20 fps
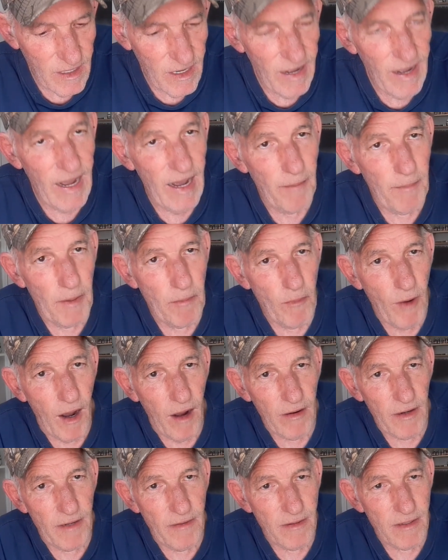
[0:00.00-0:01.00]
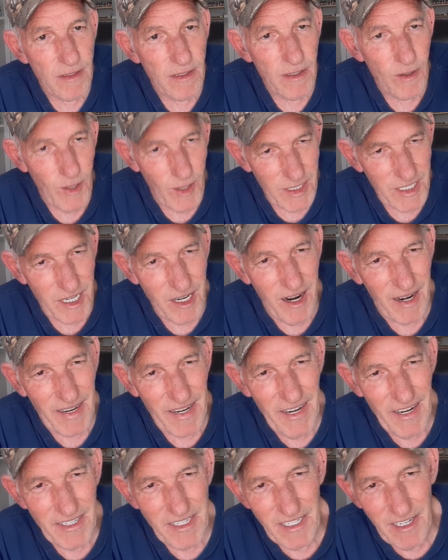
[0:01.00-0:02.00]
happy modeling. I'll talk
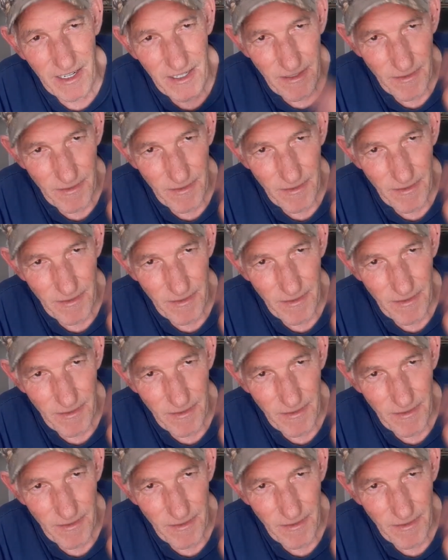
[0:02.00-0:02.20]
at you.